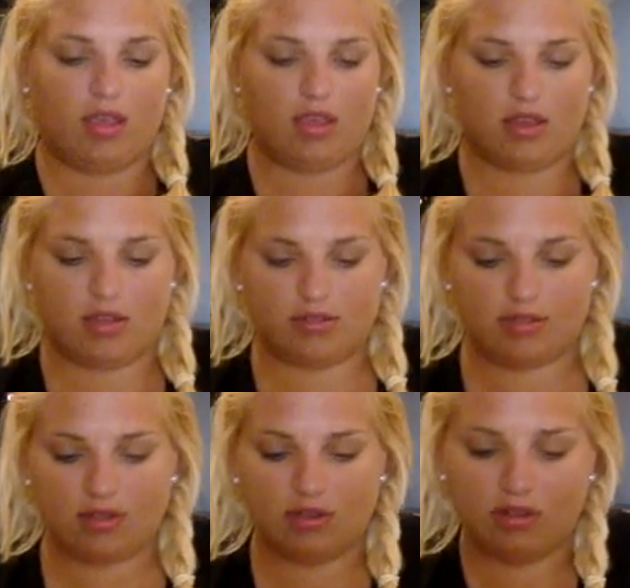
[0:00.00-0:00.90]
And
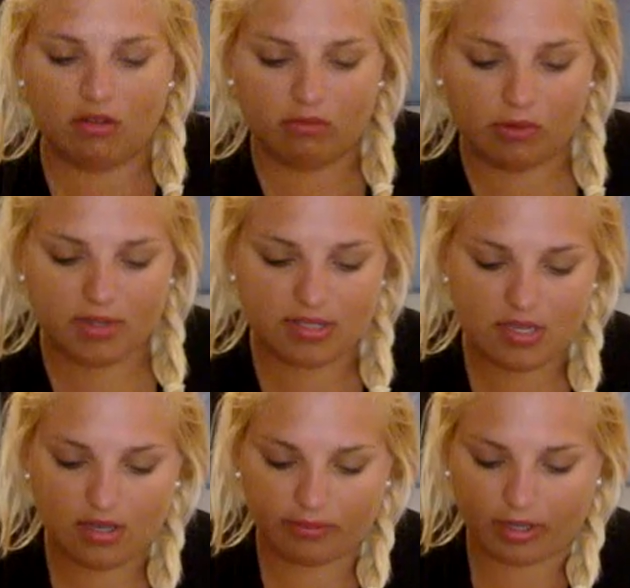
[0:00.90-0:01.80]
what was
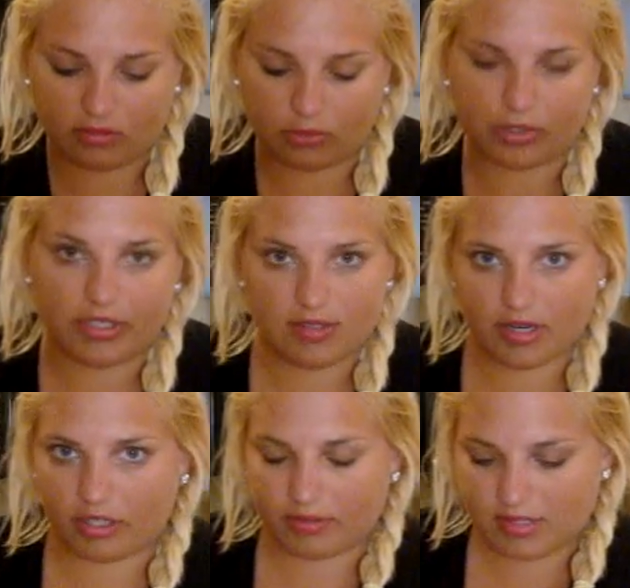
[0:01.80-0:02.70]
neat about Lauren's
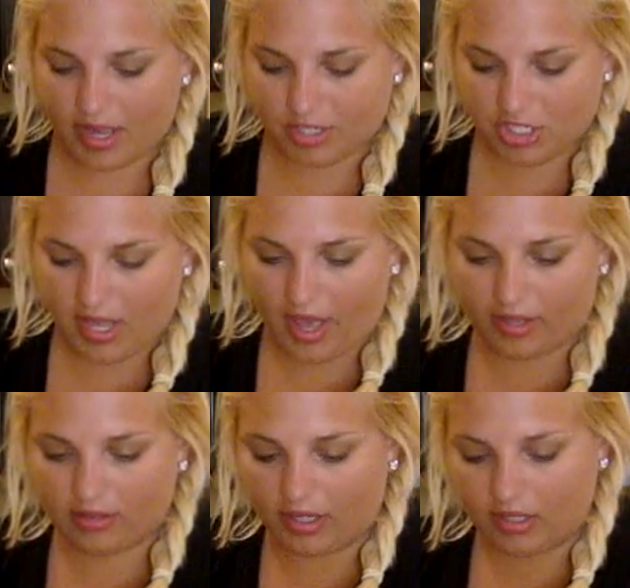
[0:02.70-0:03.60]
hair was that she
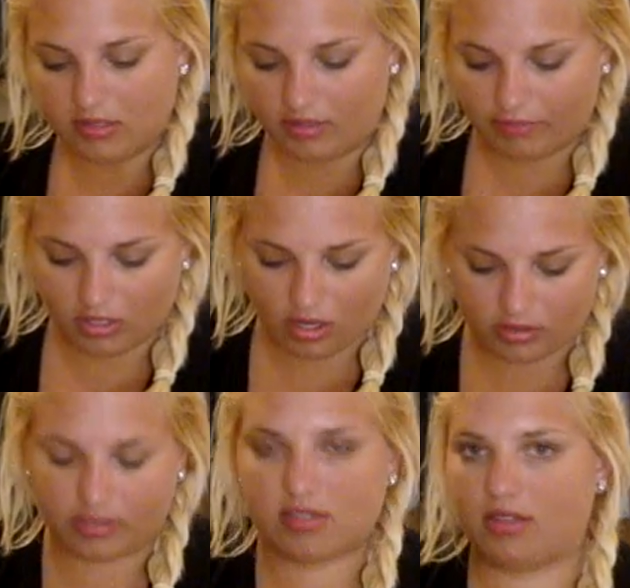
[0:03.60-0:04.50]
had different
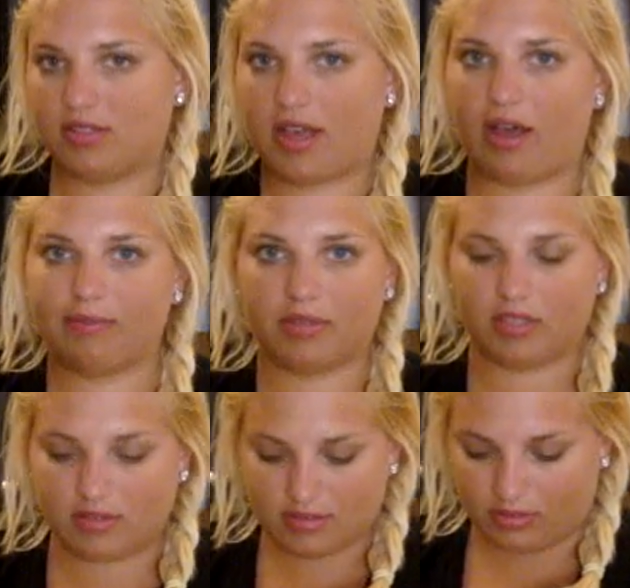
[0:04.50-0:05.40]
colors on the top and
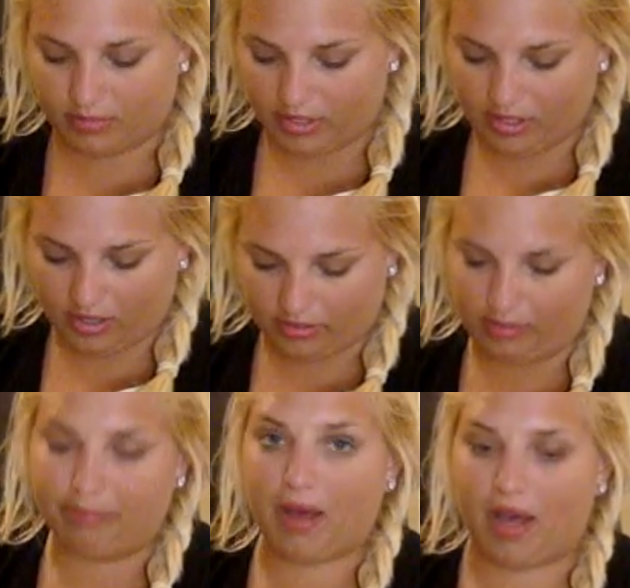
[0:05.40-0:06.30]
then some on
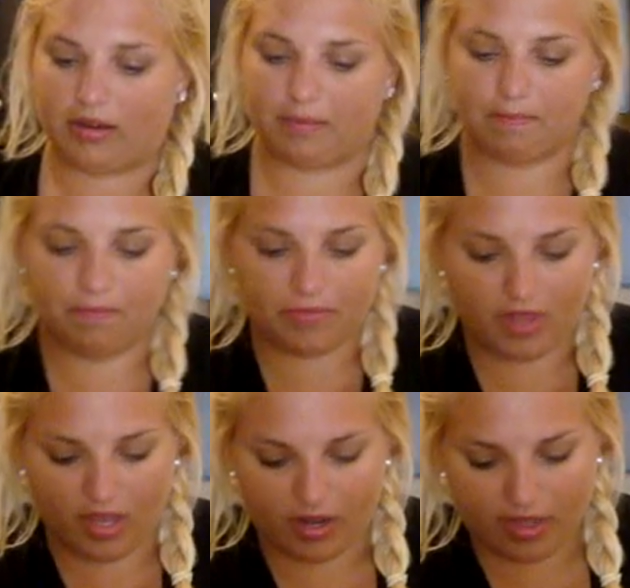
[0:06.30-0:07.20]
the bottom.
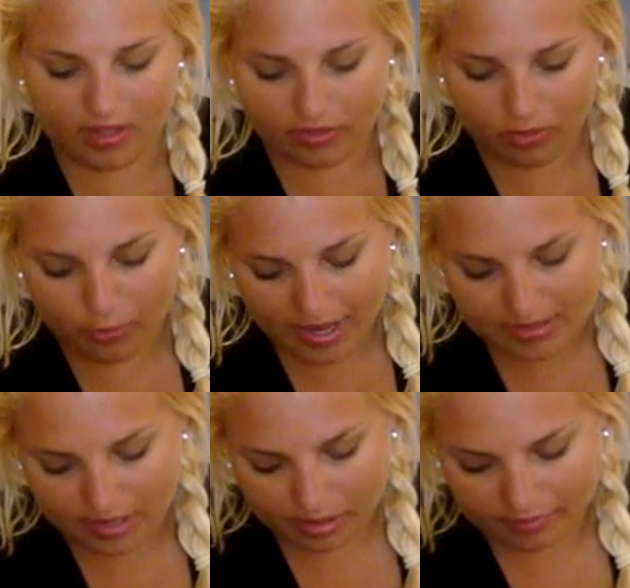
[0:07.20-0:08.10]
And I think the way
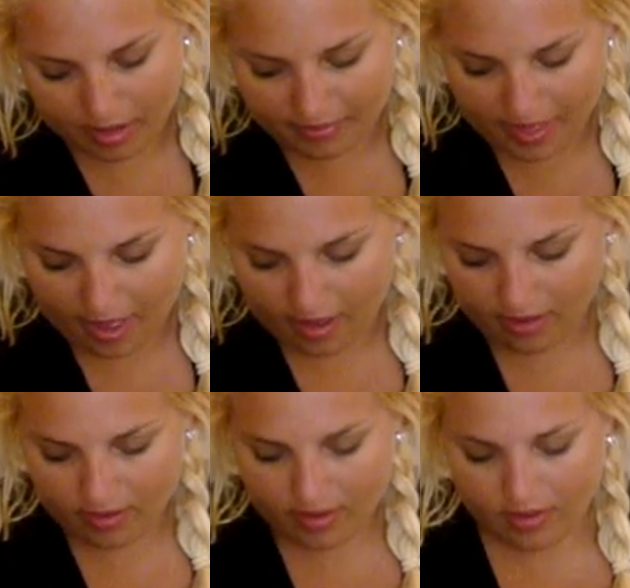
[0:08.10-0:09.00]
to get around
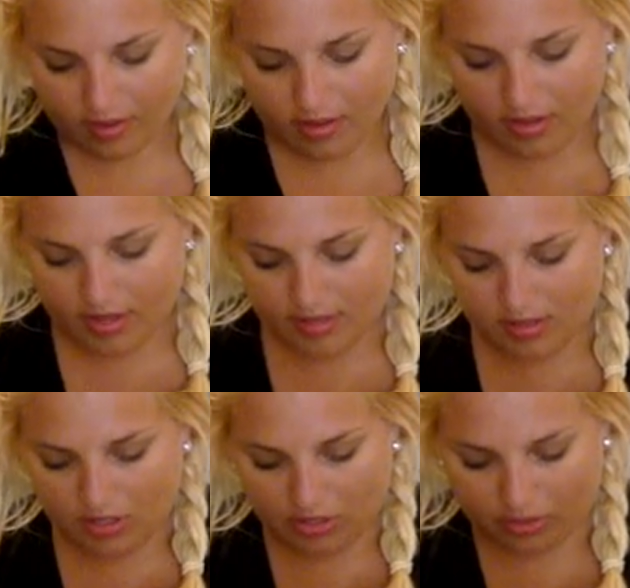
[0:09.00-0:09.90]
that is
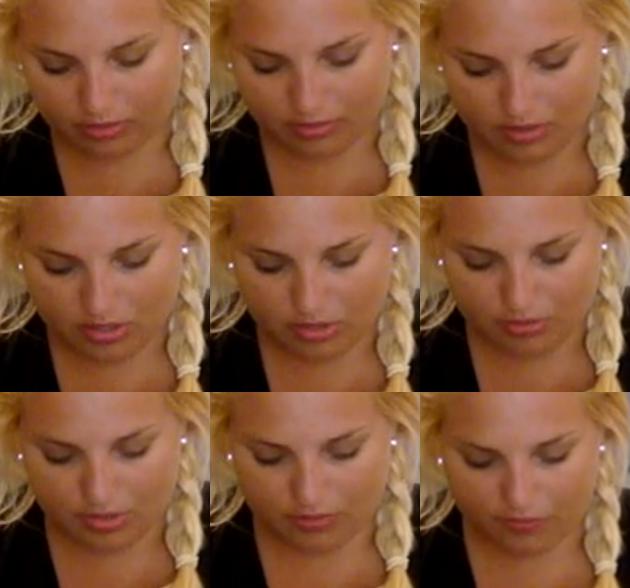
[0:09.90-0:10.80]
to
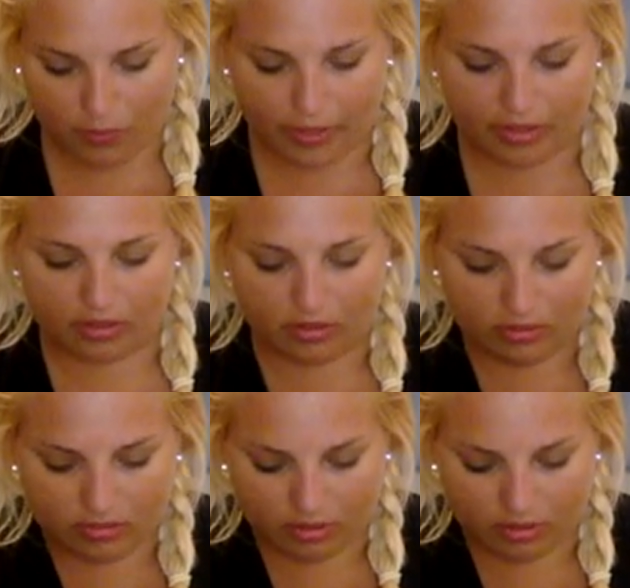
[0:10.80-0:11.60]
use the foil,